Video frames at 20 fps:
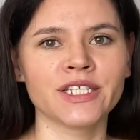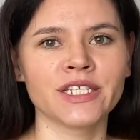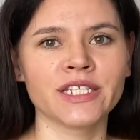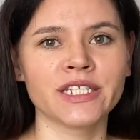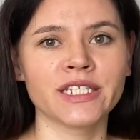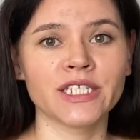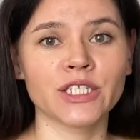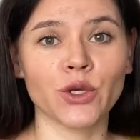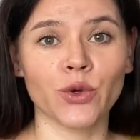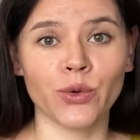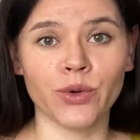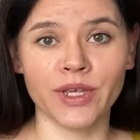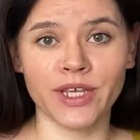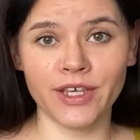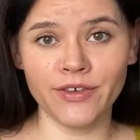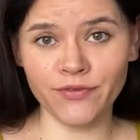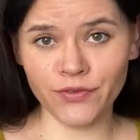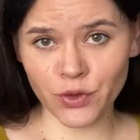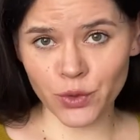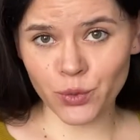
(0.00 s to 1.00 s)
So
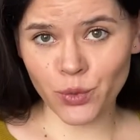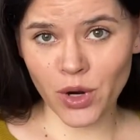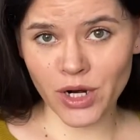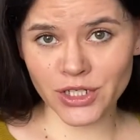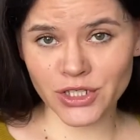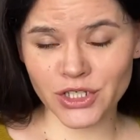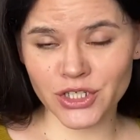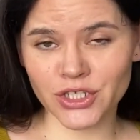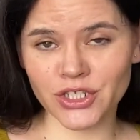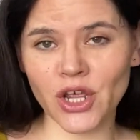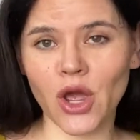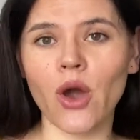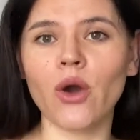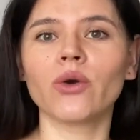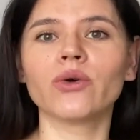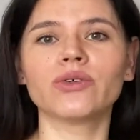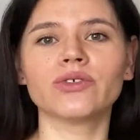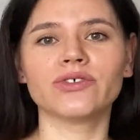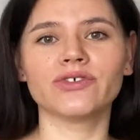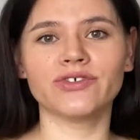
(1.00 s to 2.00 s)
if you want to
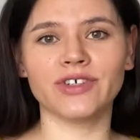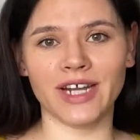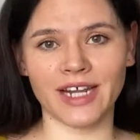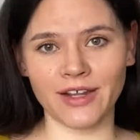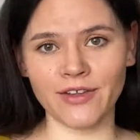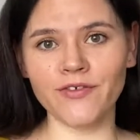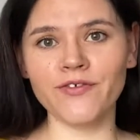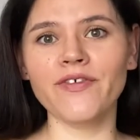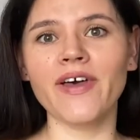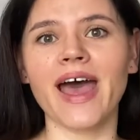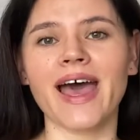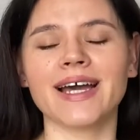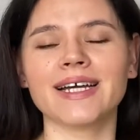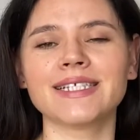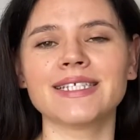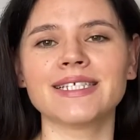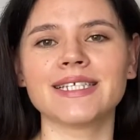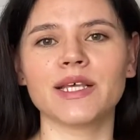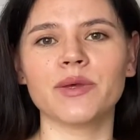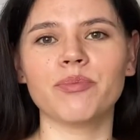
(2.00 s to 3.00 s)
know real
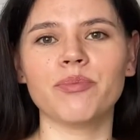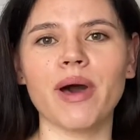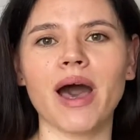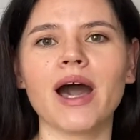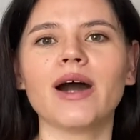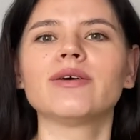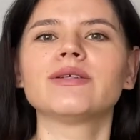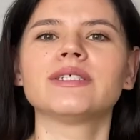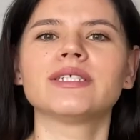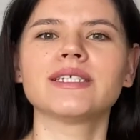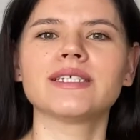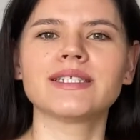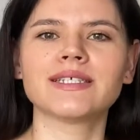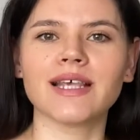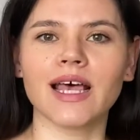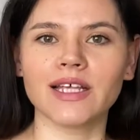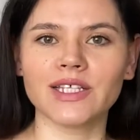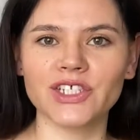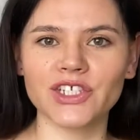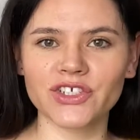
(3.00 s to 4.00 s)
facts about
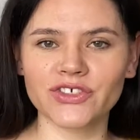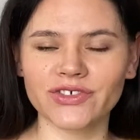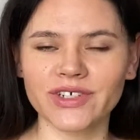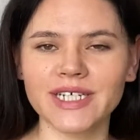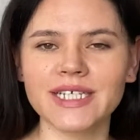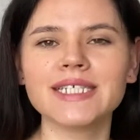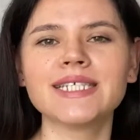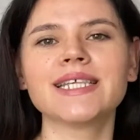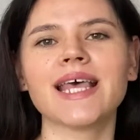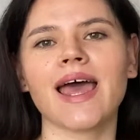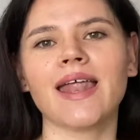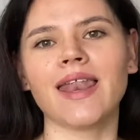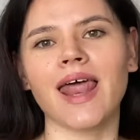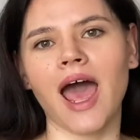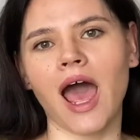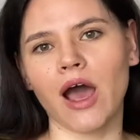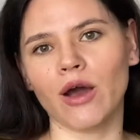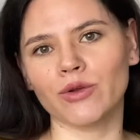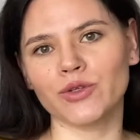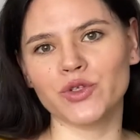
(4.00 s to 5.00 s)
sunscreens and
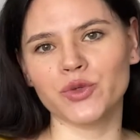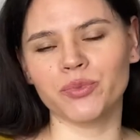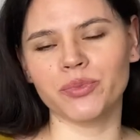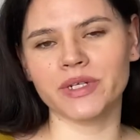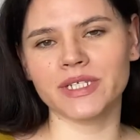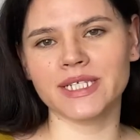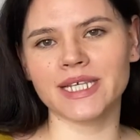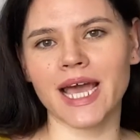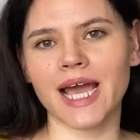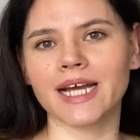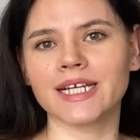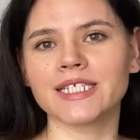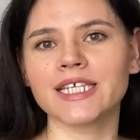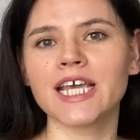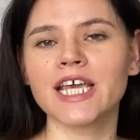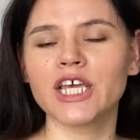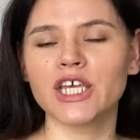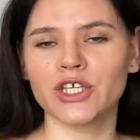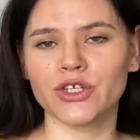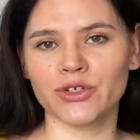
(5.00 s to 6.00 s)
how to protect
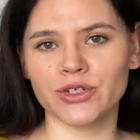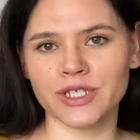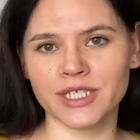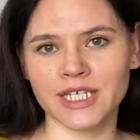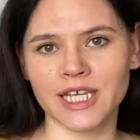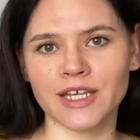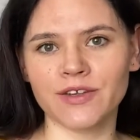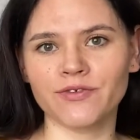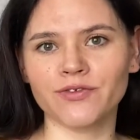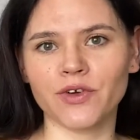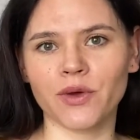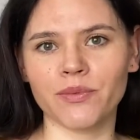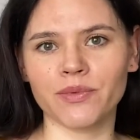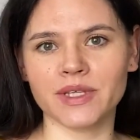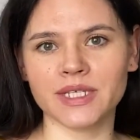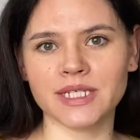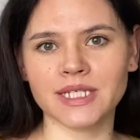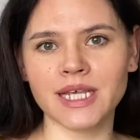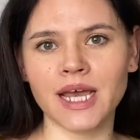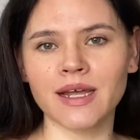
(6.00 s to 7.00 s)
your skin from the
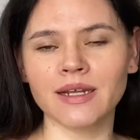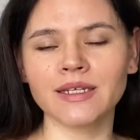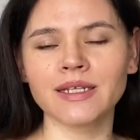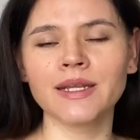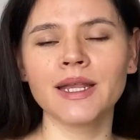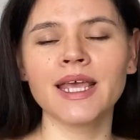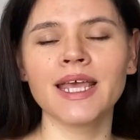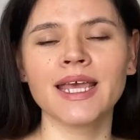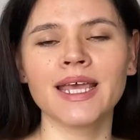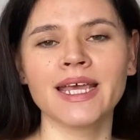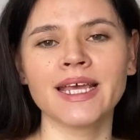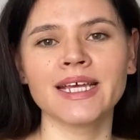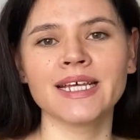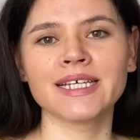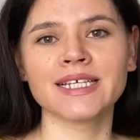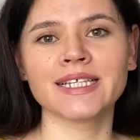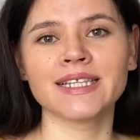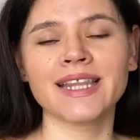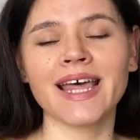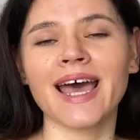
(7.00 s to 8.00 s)
sun,
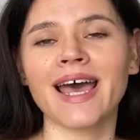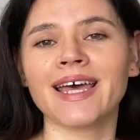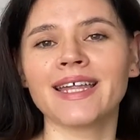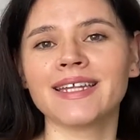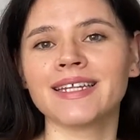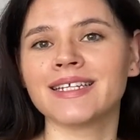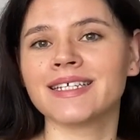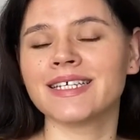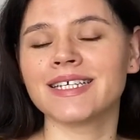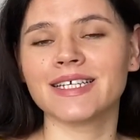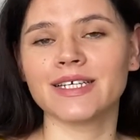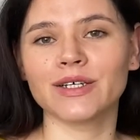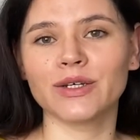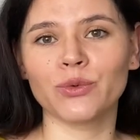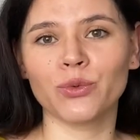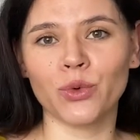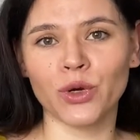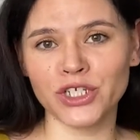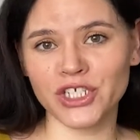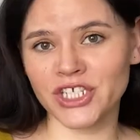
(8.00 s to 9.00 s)
then
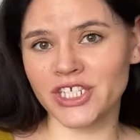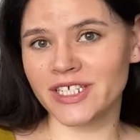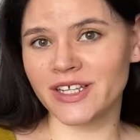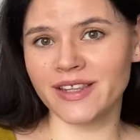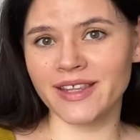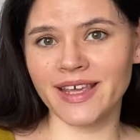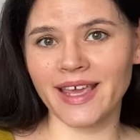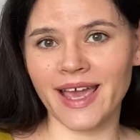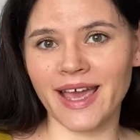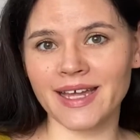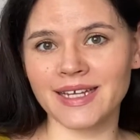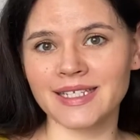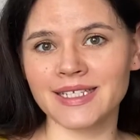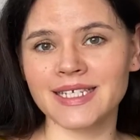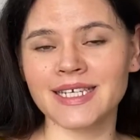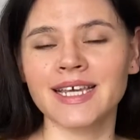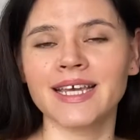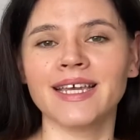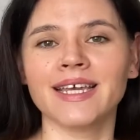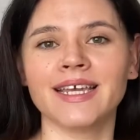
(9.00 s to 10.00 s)
watch till the end.
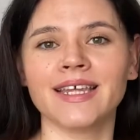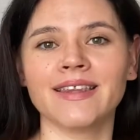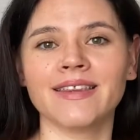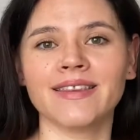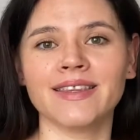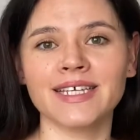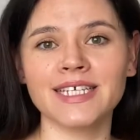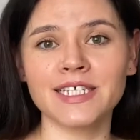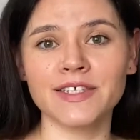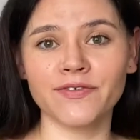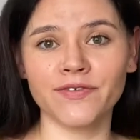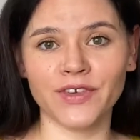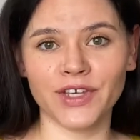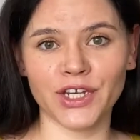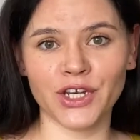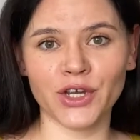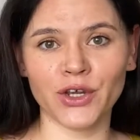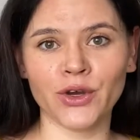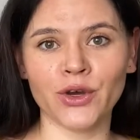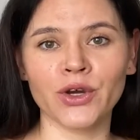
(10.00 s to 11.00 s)
In this
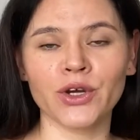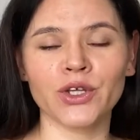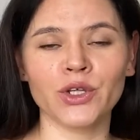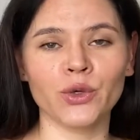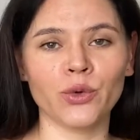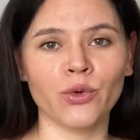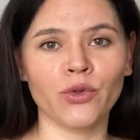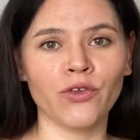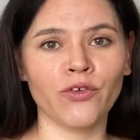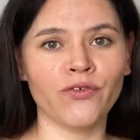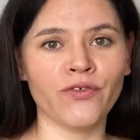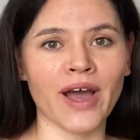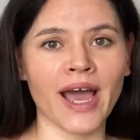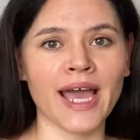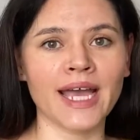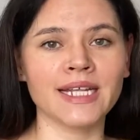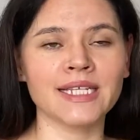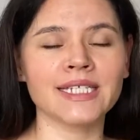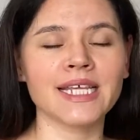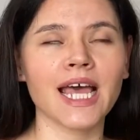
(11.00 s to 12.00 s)
video, you will
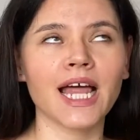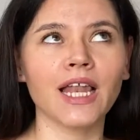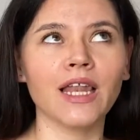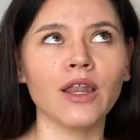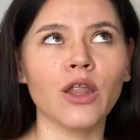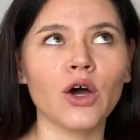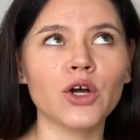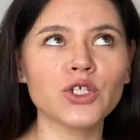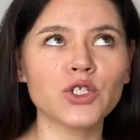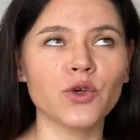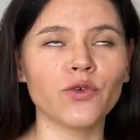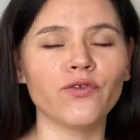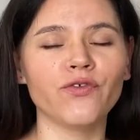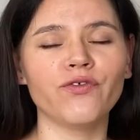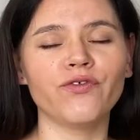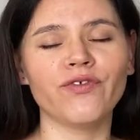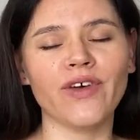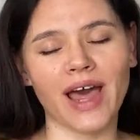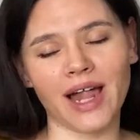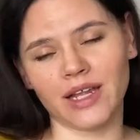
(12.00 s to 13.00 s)
find a lot of
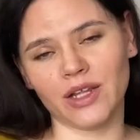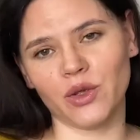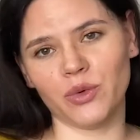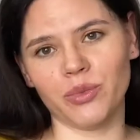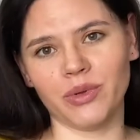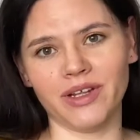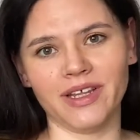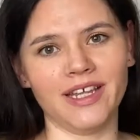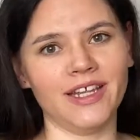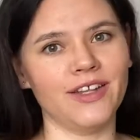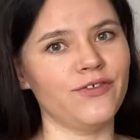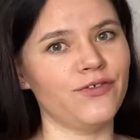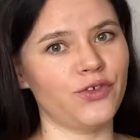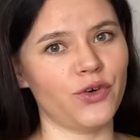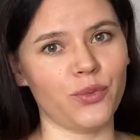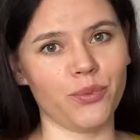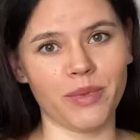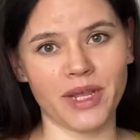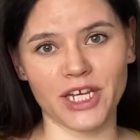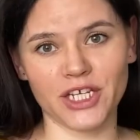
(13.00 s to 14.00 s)
valuable
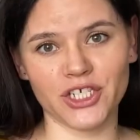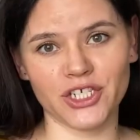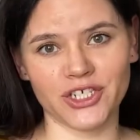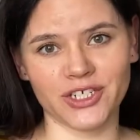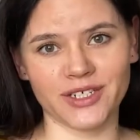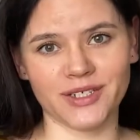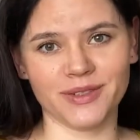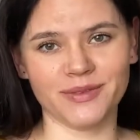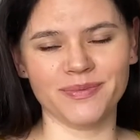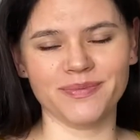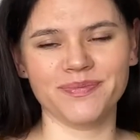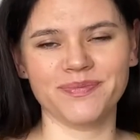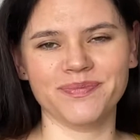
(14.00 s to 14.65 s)
information.